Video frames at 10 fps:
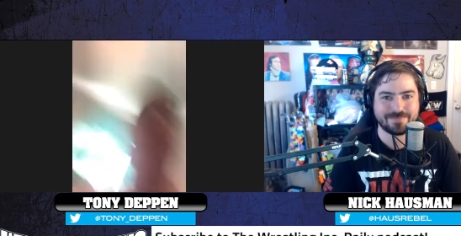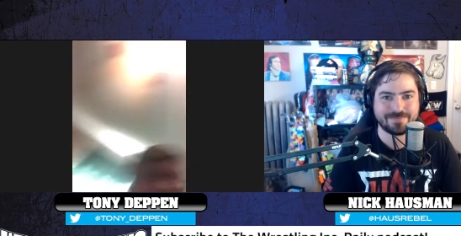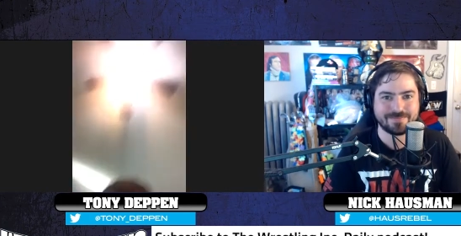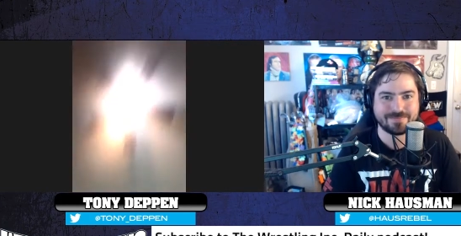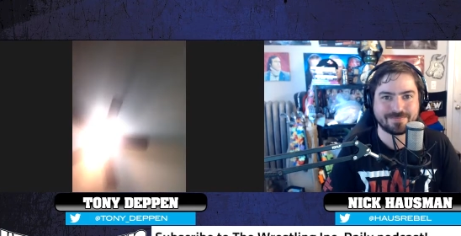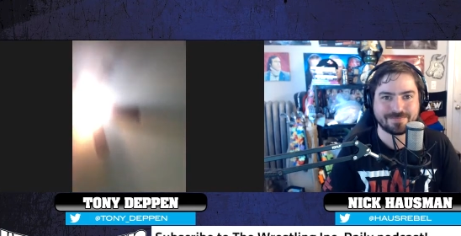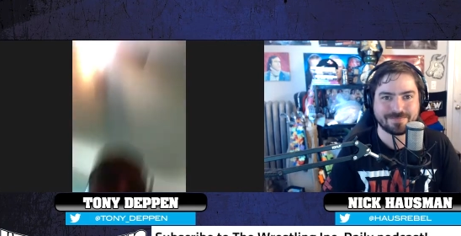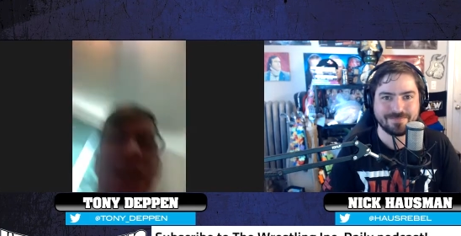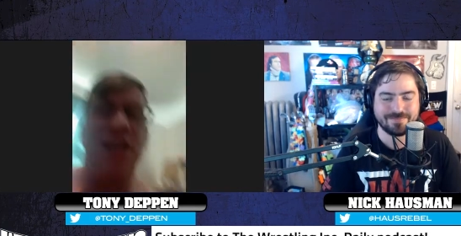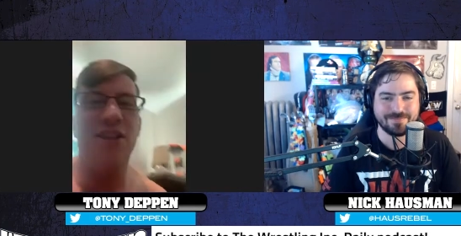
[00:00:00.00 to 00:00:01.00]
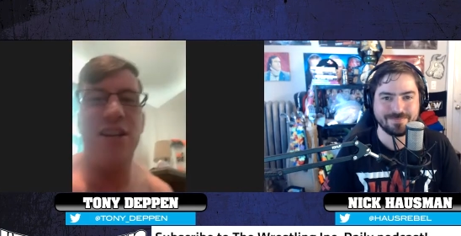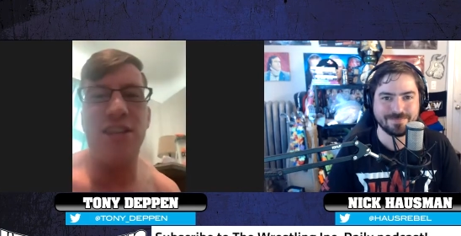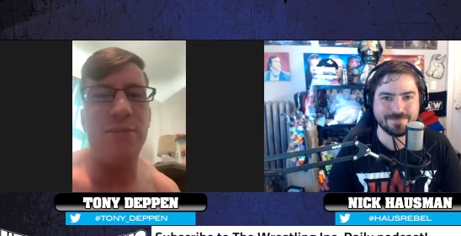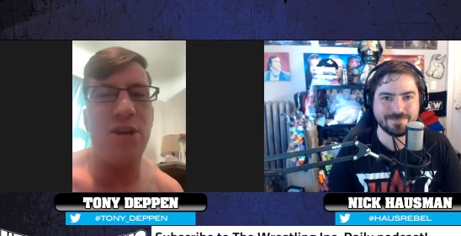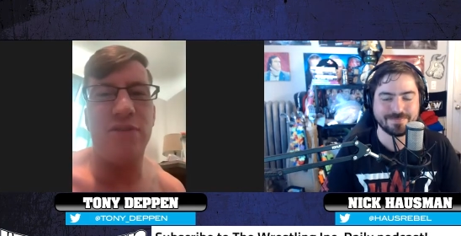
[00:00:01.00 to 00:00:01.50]
Speaker 1: planned. Like, they're nothing to
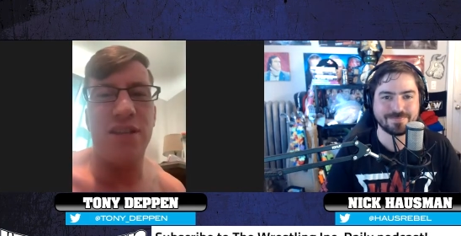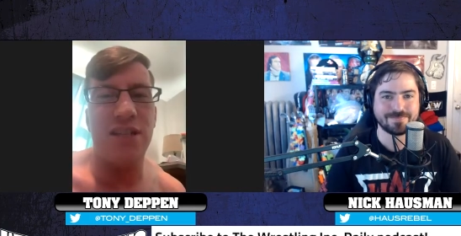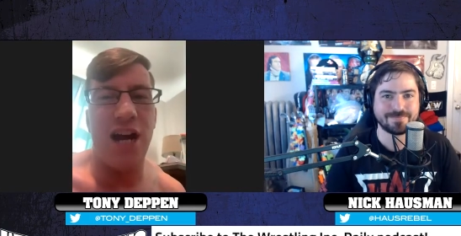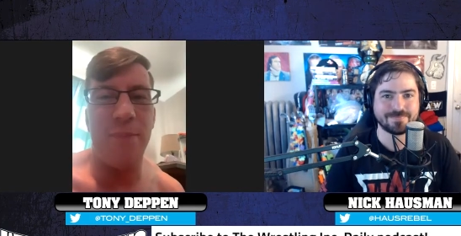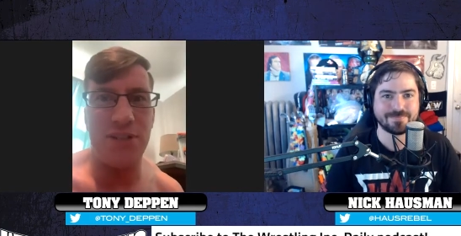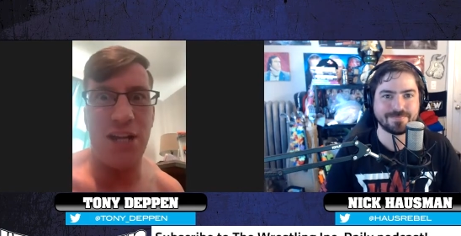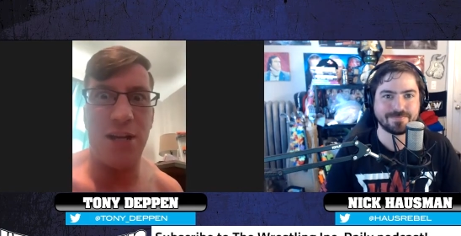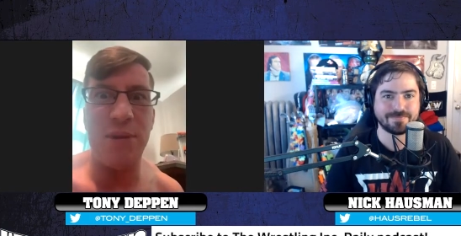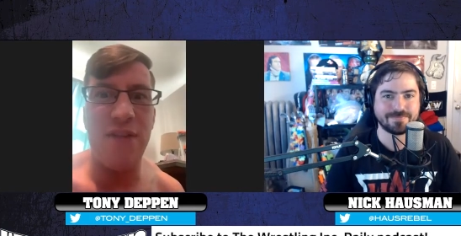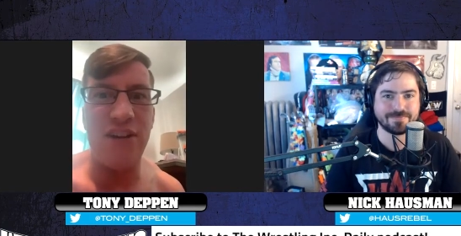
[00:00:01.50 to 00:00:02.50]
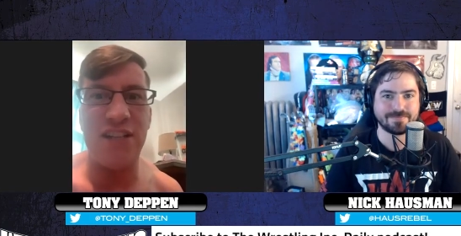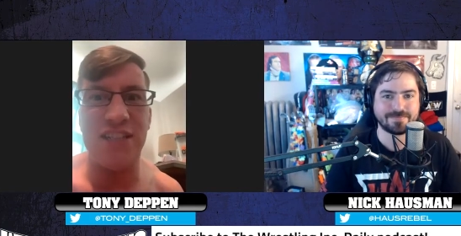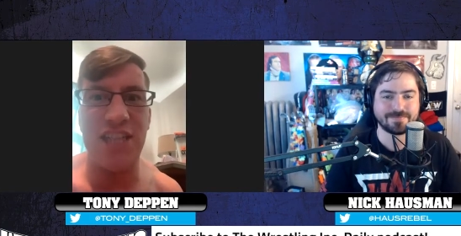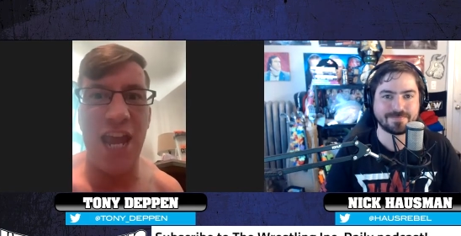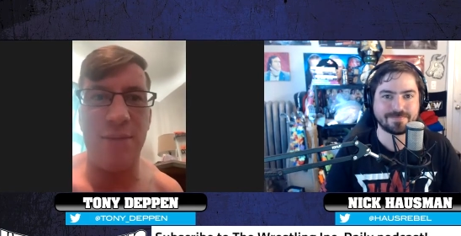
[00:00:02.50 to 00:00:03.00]
be over the top. It's not like I'm going to have like the
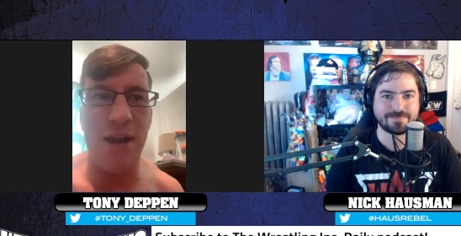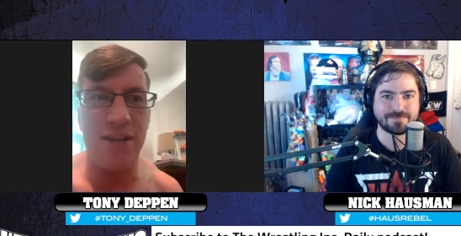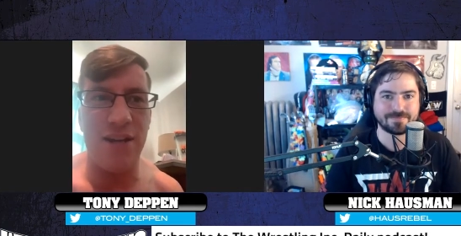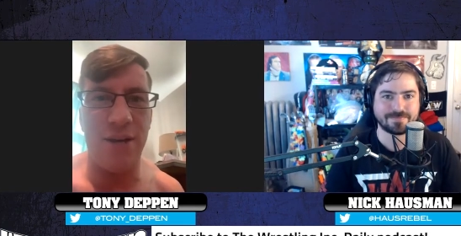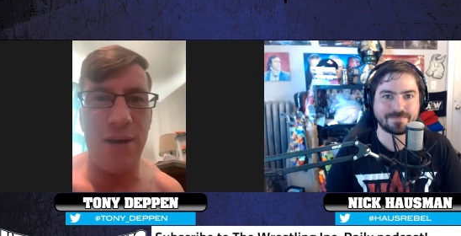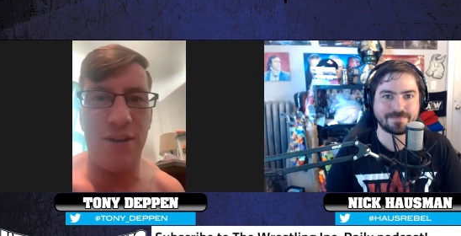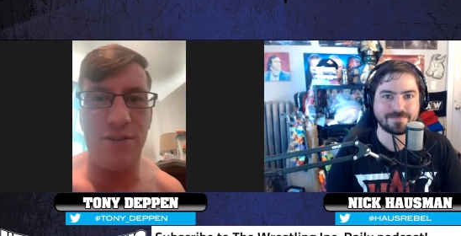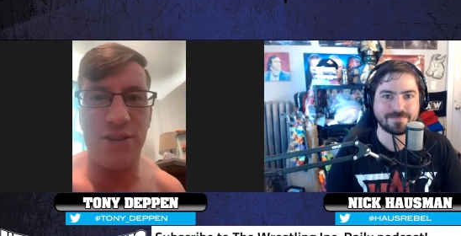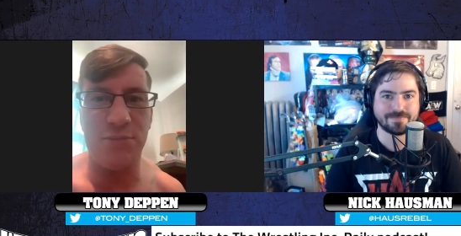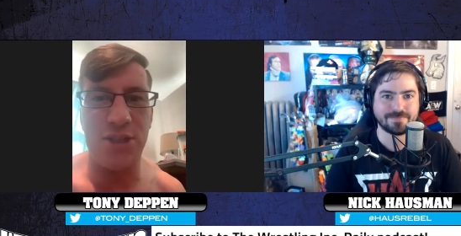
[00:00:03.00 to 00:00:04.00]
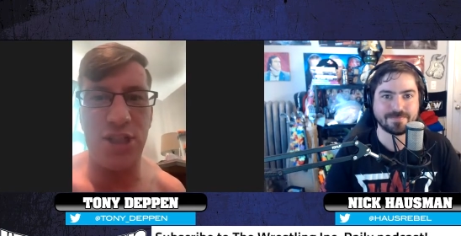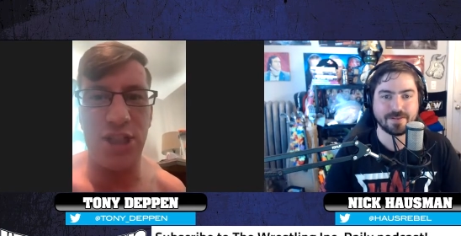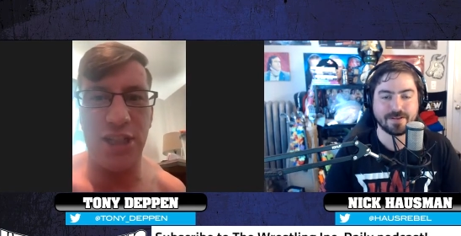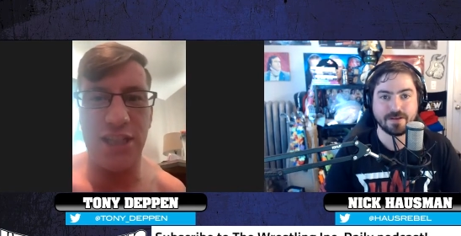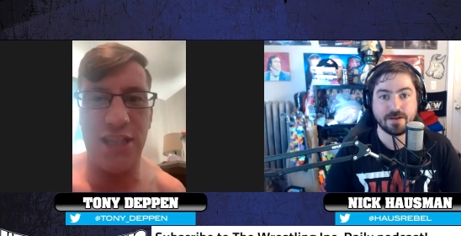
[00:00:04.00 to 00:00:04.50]
Sandman come out or some shit
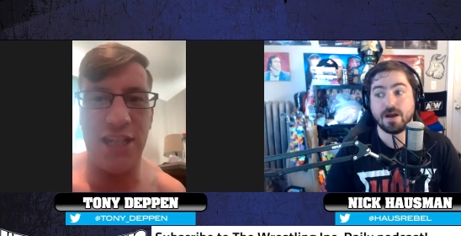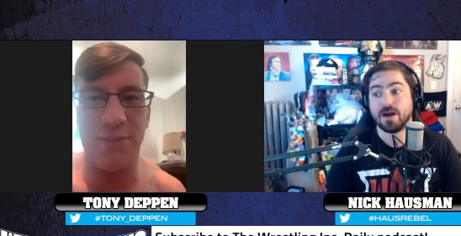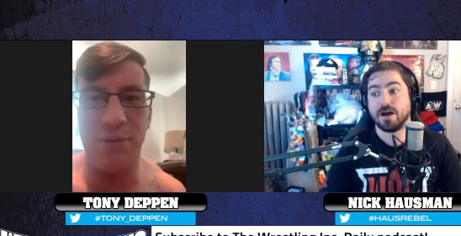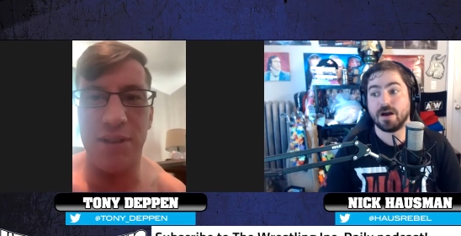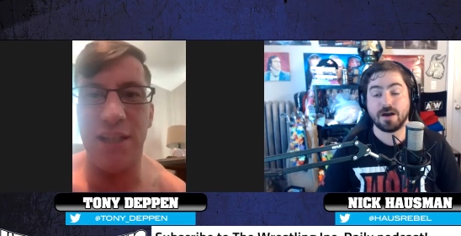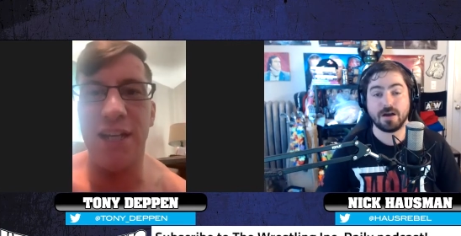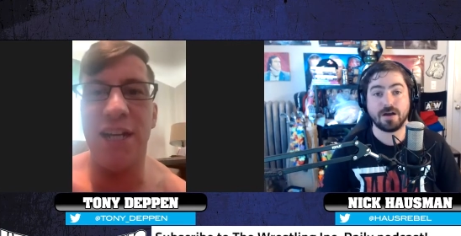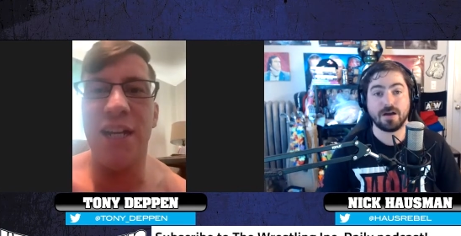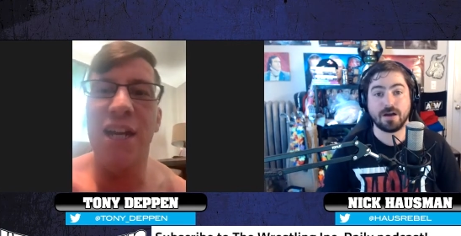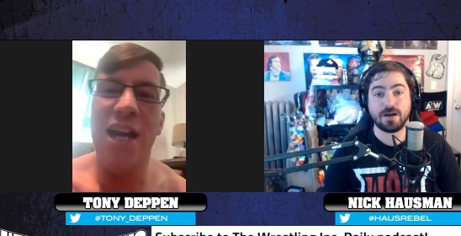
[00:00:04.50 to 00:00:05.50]
like that. But like,